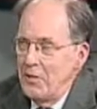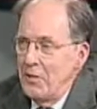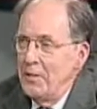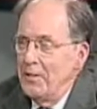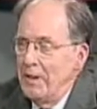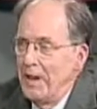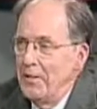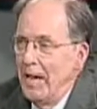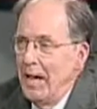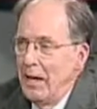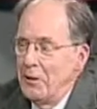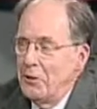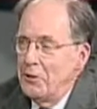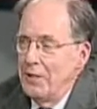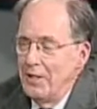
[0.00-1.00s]
sitting around the
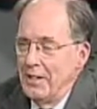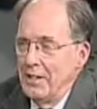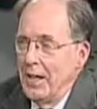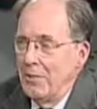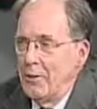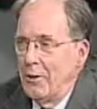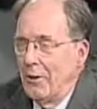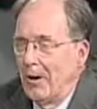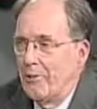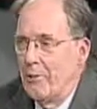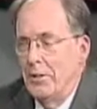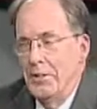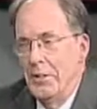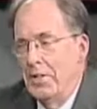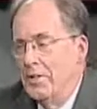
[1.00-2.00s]
house and having coffee
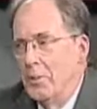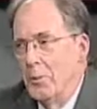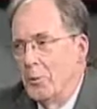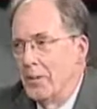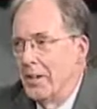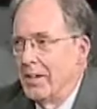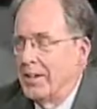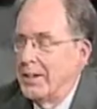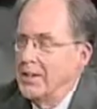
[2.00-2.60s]
all day ain't going to work.